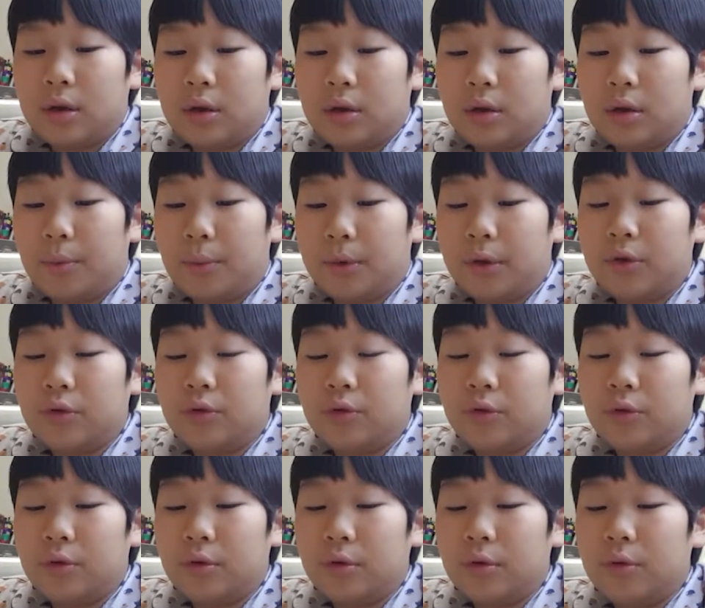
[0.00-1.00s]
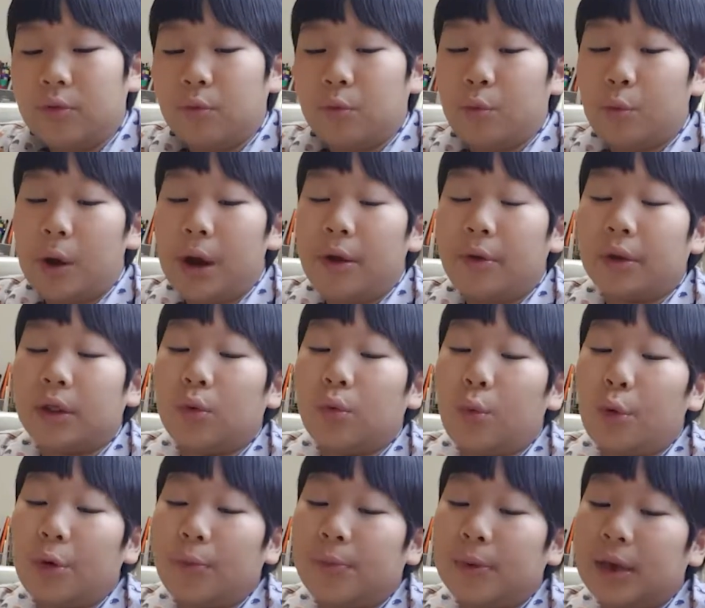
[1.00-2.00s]
Number 2. Where is the
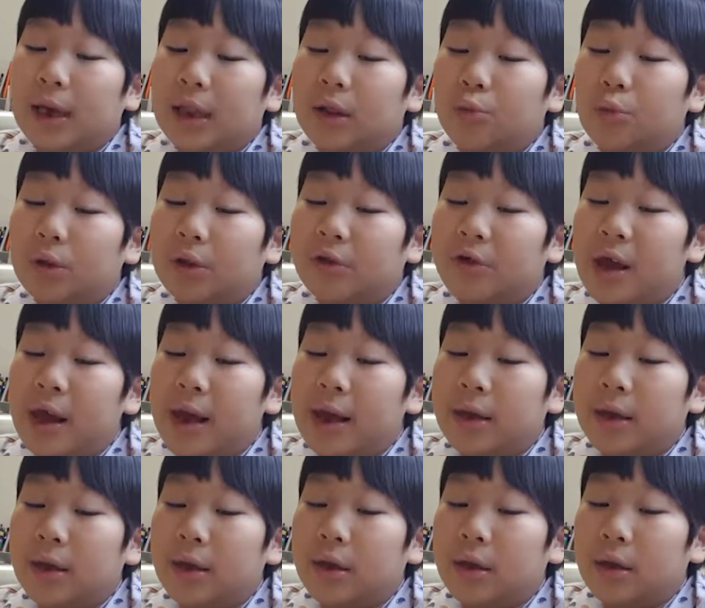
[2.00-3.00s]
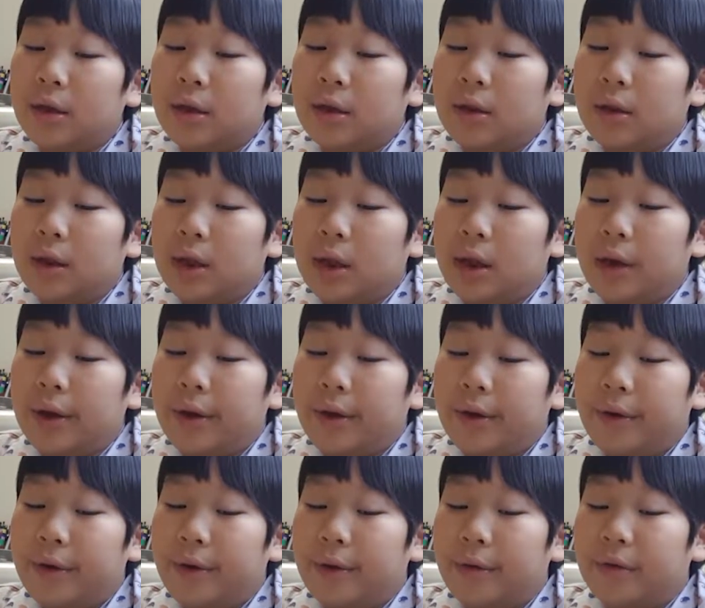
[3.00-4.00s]
word begins with J?
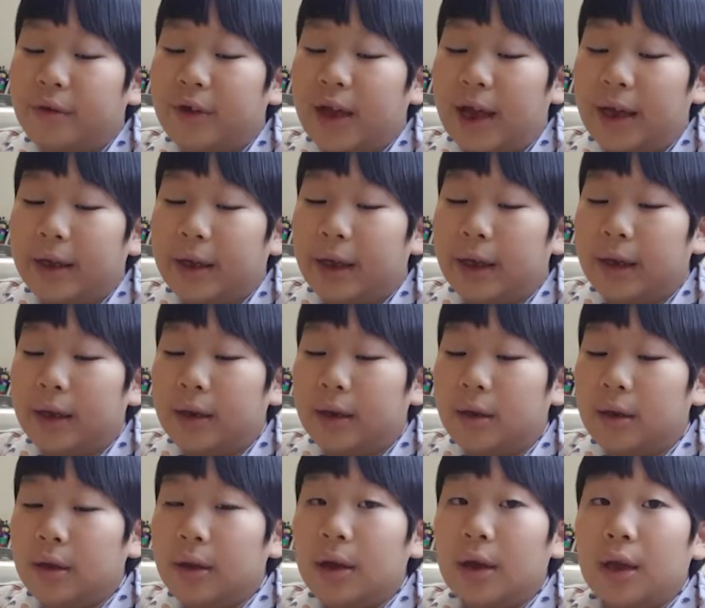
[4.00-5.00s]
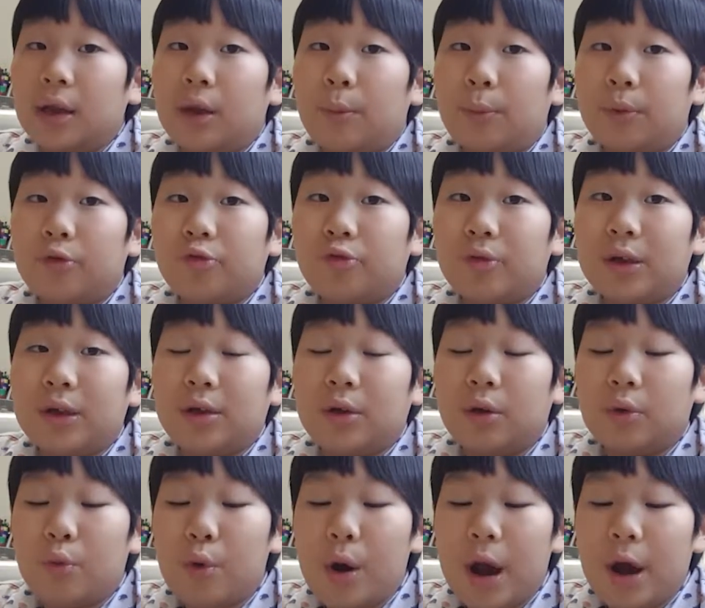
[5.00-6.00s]
There. Jacket. Number 3.
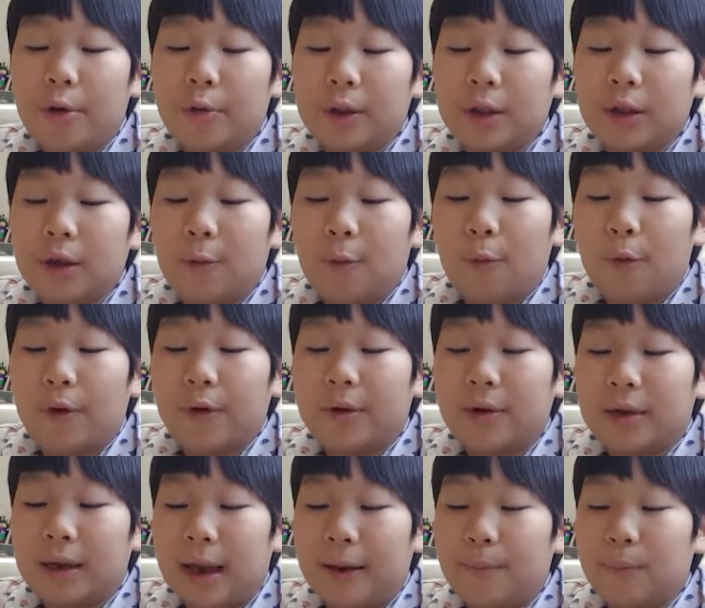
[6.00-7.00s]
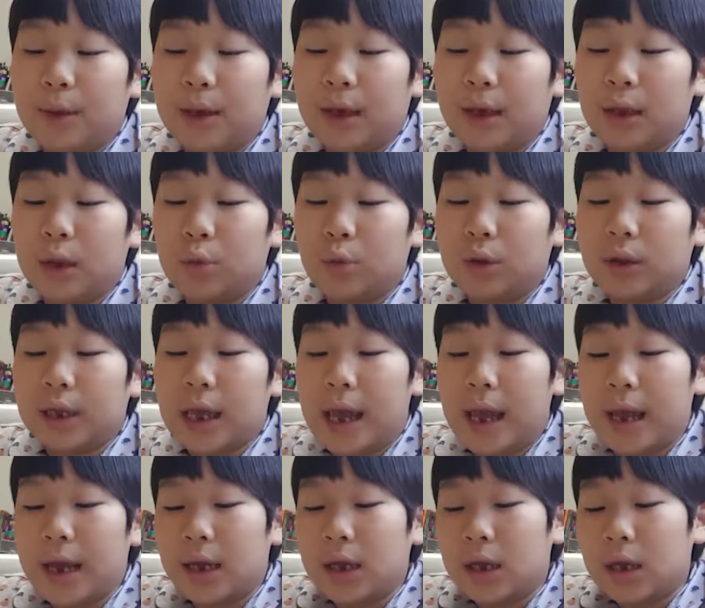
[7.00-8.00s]
Where is the word that begins with
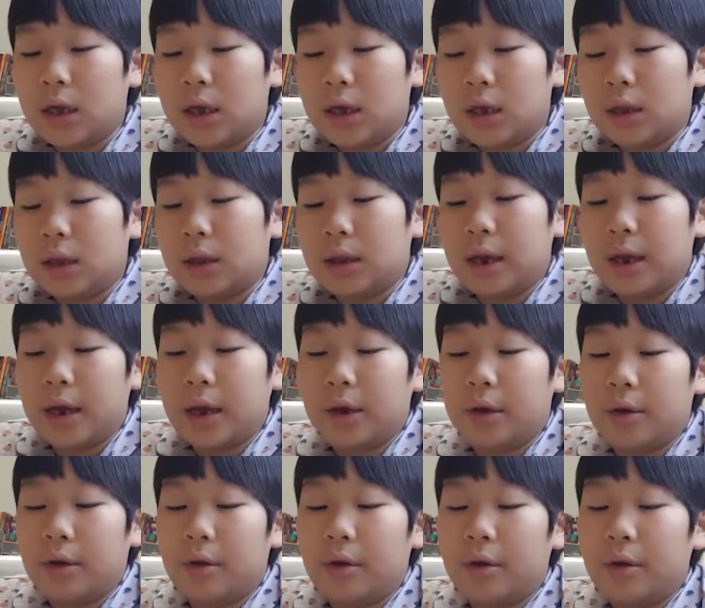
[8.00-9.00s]
K? There.